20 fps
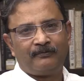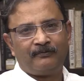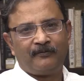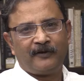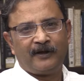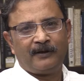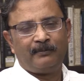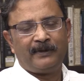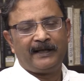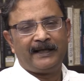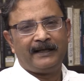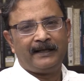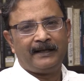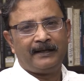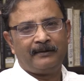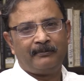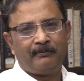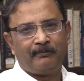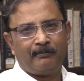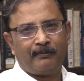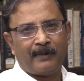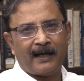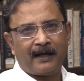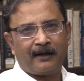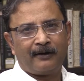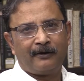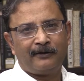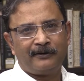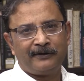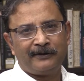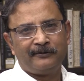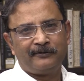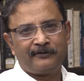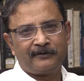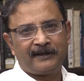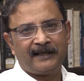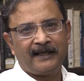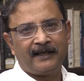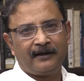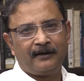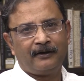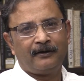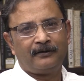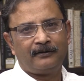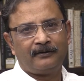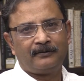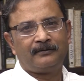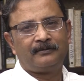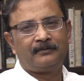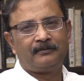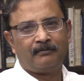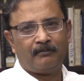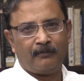We will be back on NewsClick on